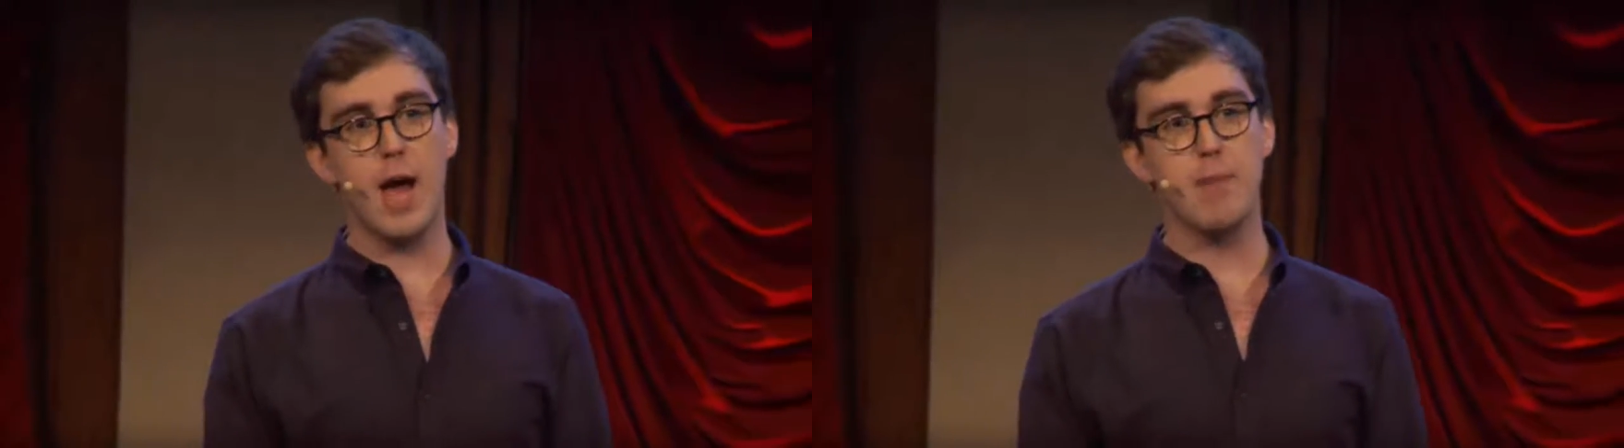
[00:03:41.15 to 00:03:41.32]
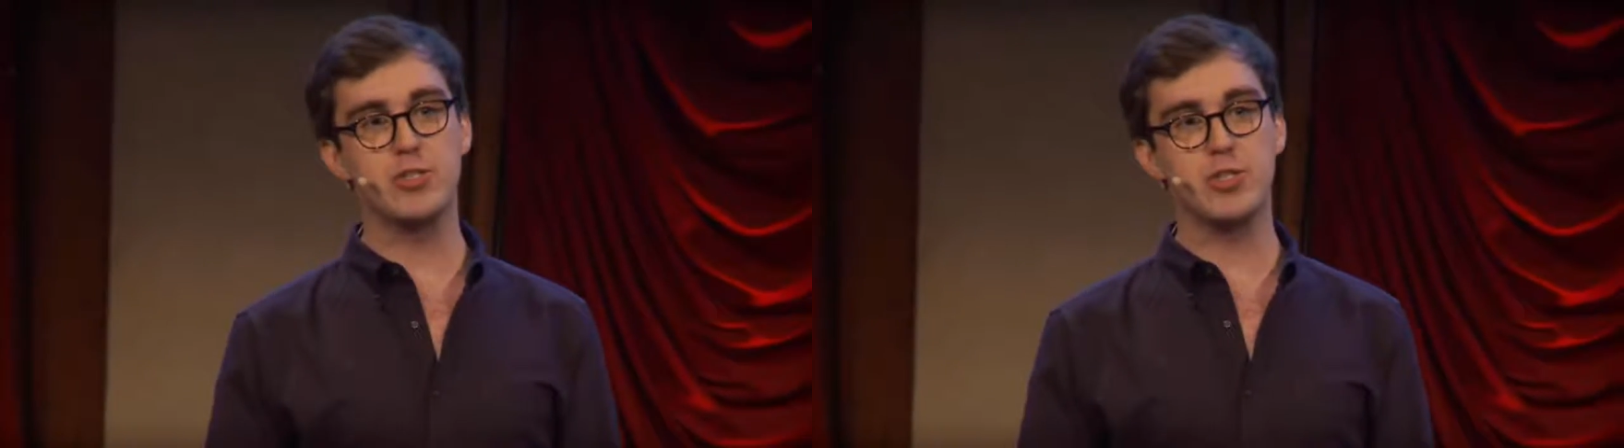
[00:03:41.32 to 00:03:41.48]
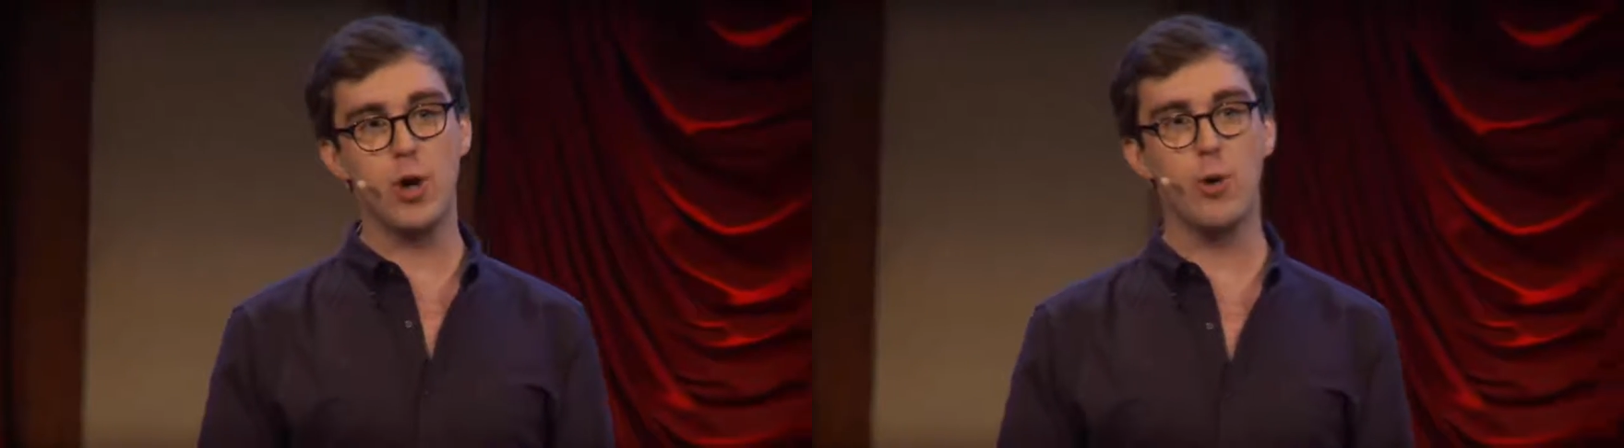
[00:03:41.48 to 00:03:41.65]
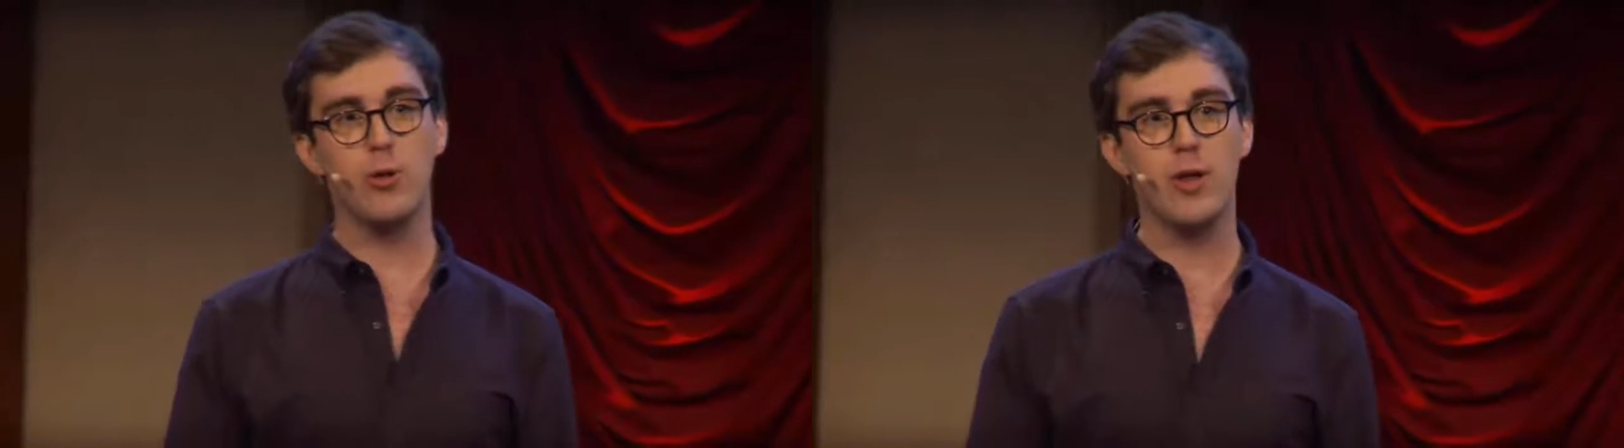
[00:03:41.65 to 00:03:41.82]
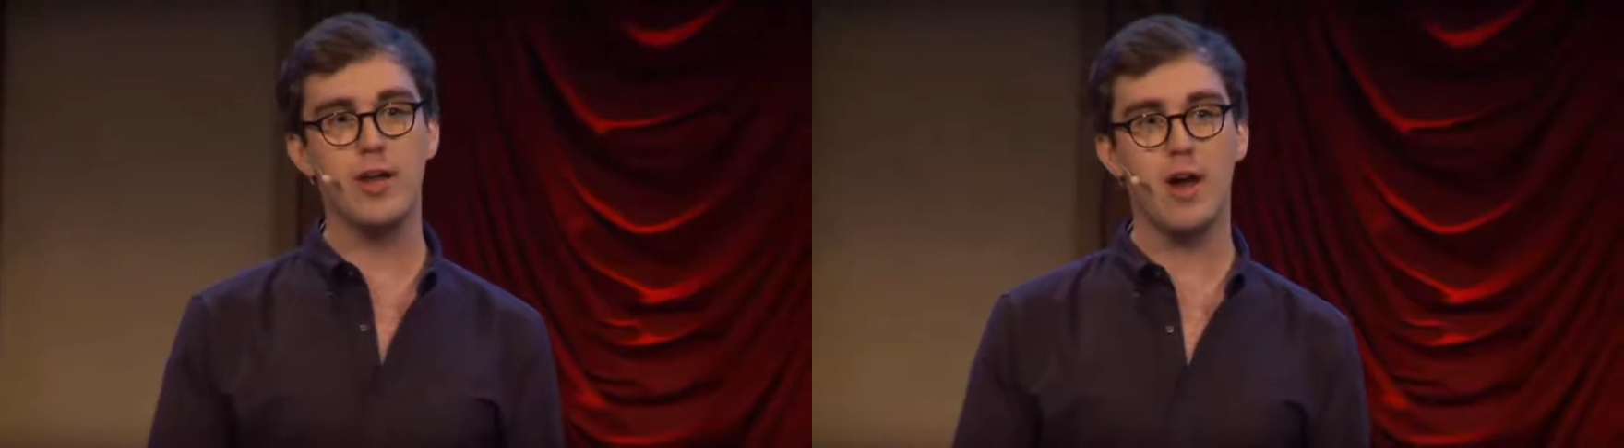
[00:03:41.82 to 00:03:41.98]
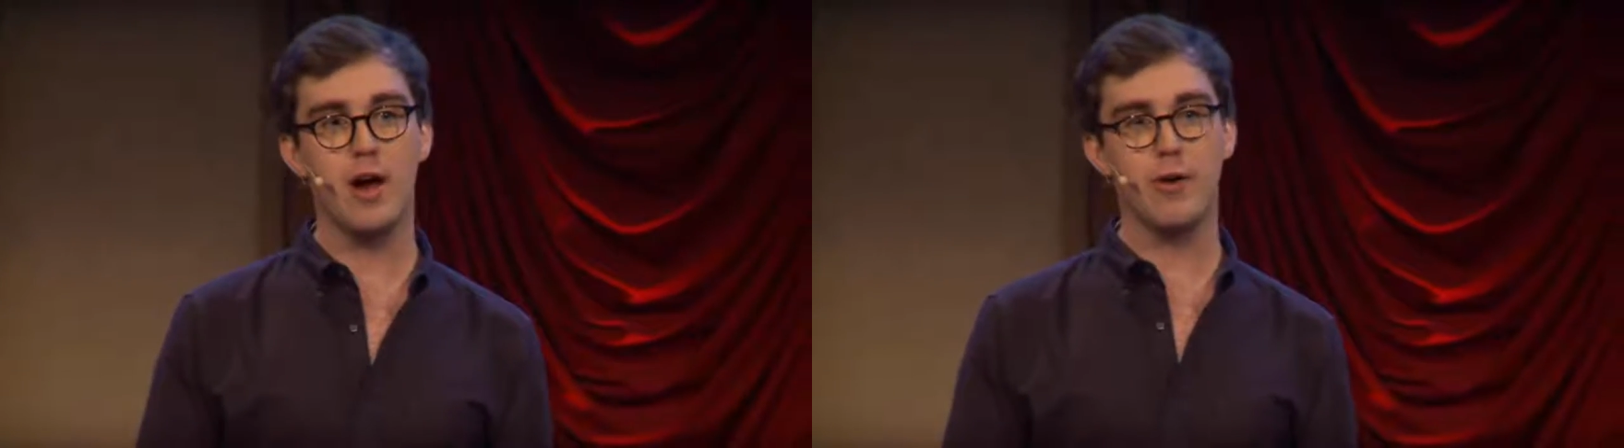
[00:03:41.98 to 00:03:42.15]
I'm a
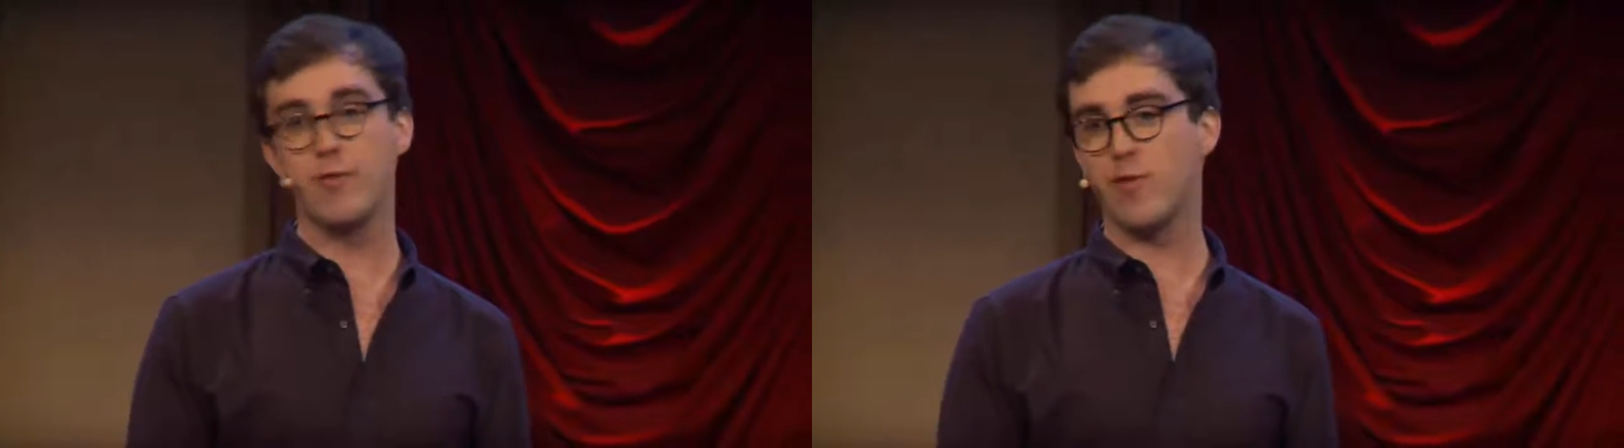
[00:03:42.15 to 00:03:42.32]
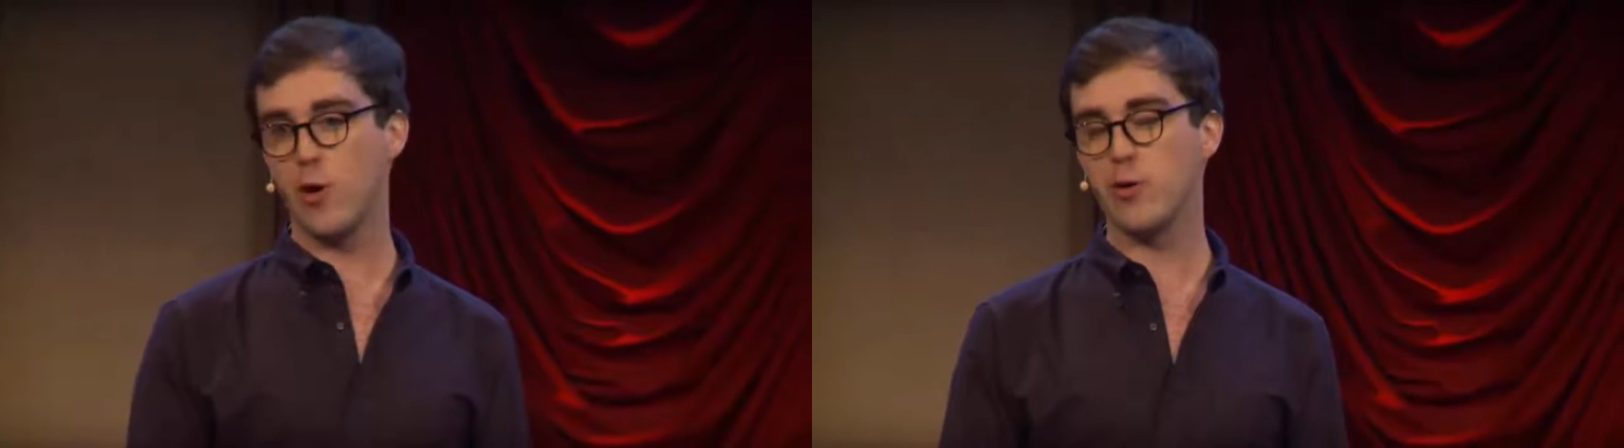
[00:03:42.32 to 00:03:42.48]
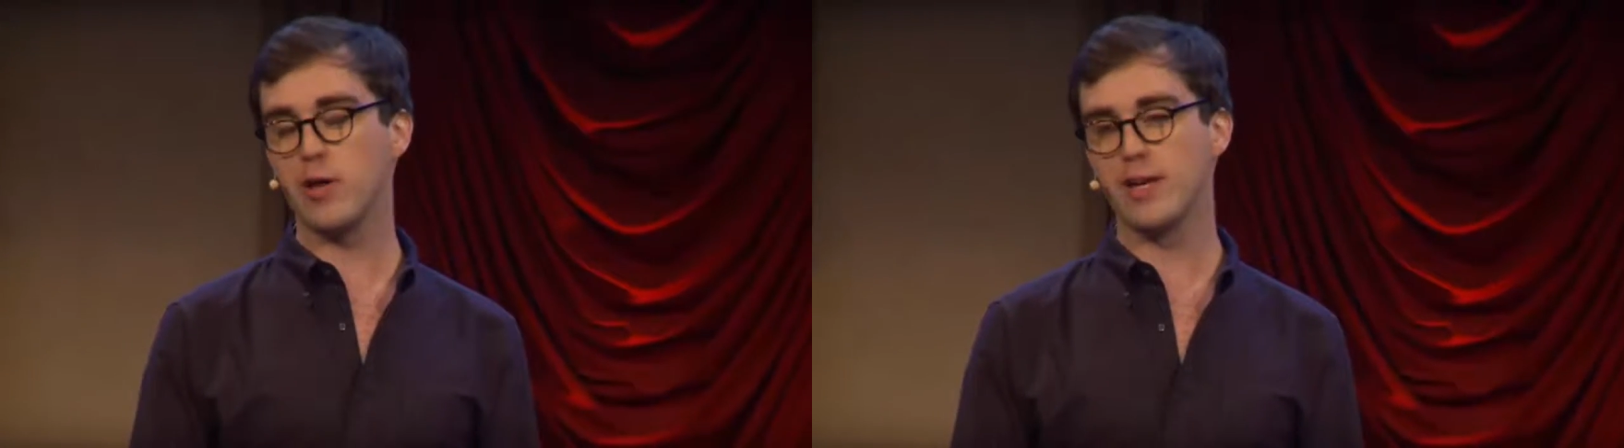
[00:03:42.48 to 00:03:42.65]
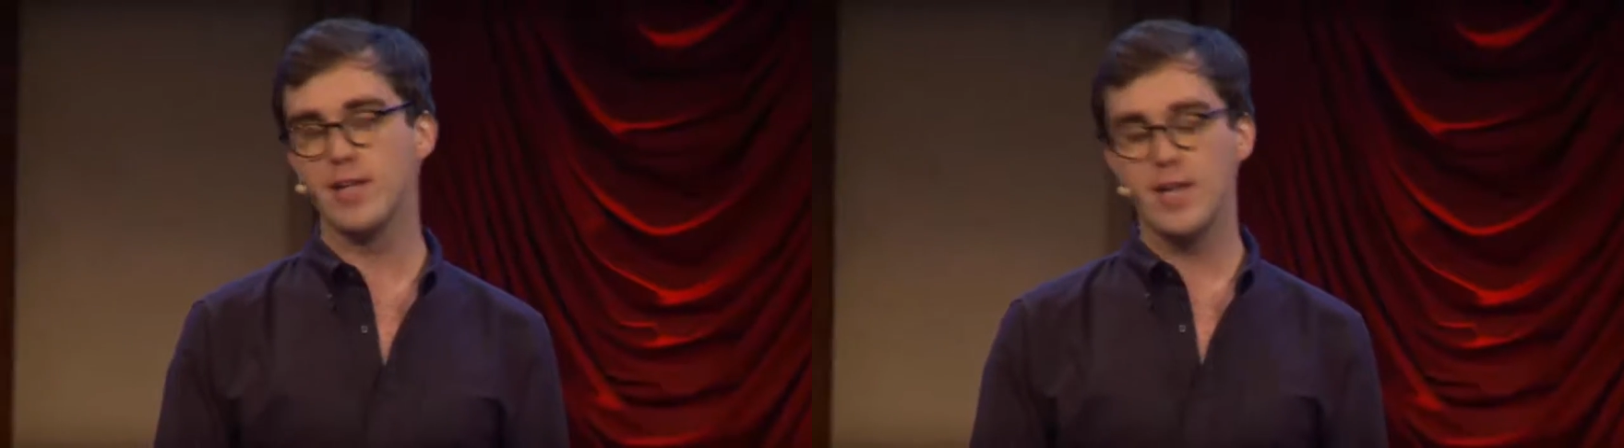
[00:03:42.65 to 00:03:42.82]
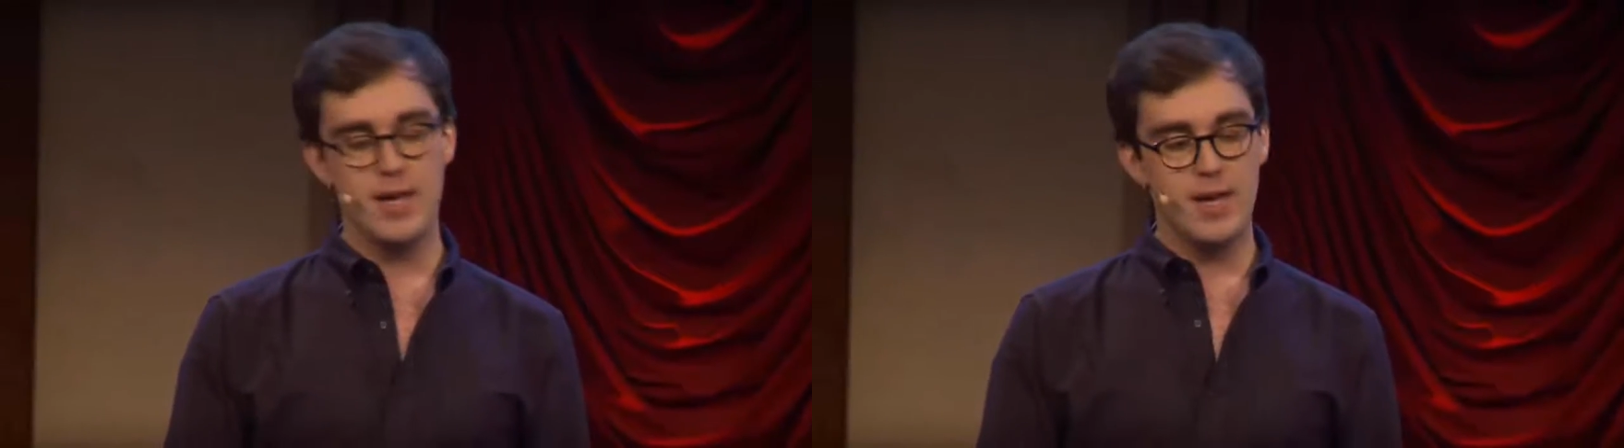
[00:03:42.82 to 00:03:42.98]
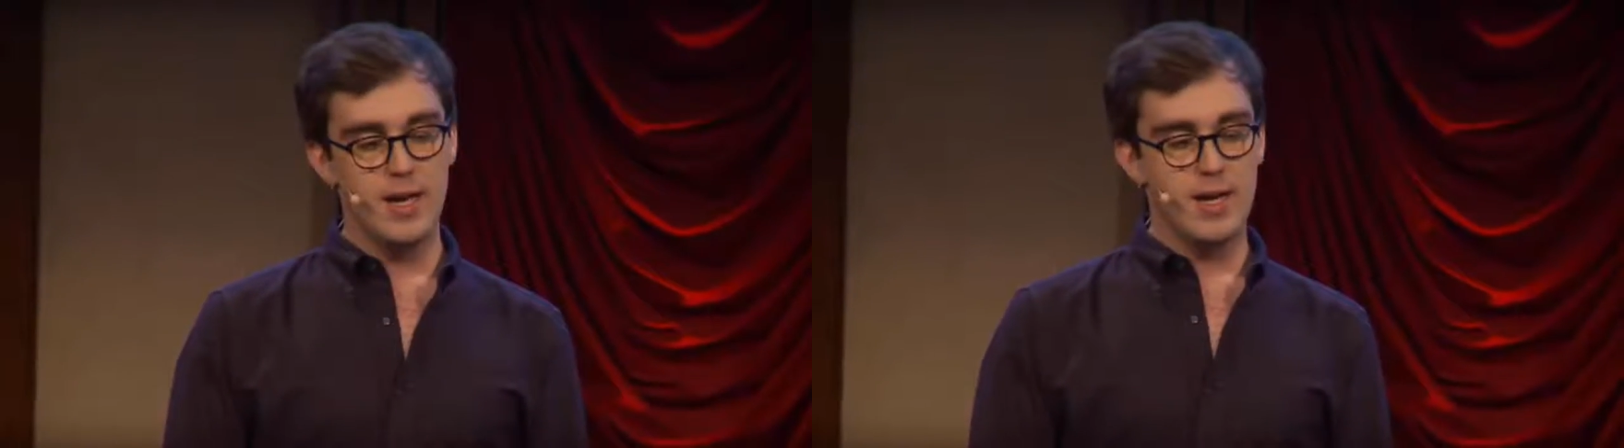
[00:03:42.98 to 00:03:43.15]
total and utter phony.
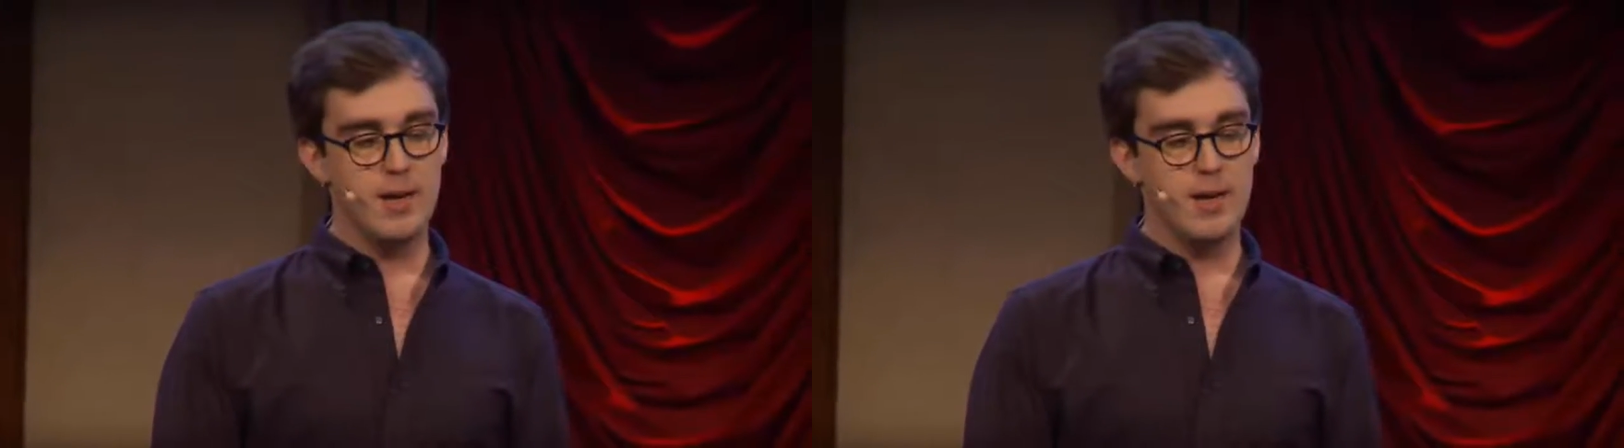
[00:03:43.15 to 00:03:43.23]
